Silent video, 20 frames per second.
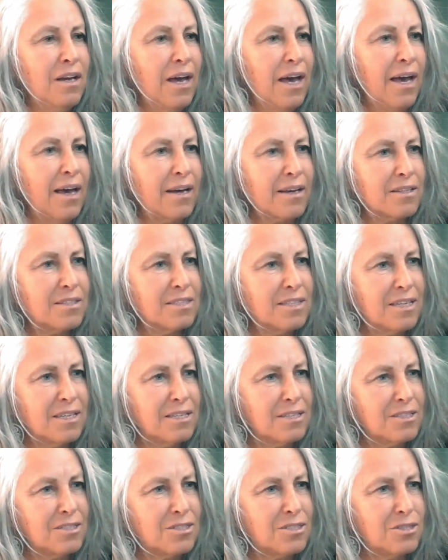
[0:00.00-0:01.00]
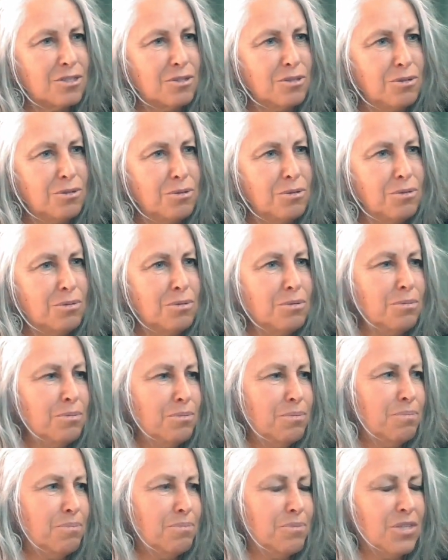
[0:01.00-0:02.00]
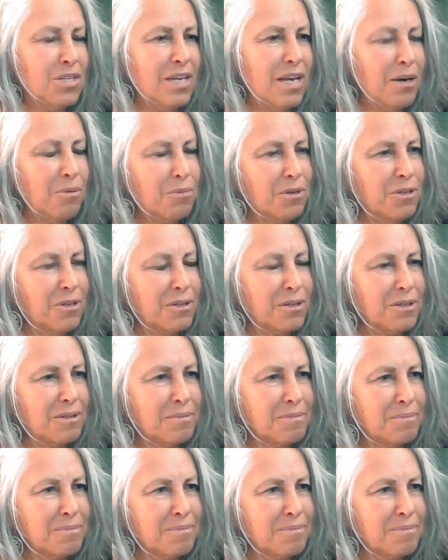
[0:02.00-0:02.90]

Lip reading: access to the network?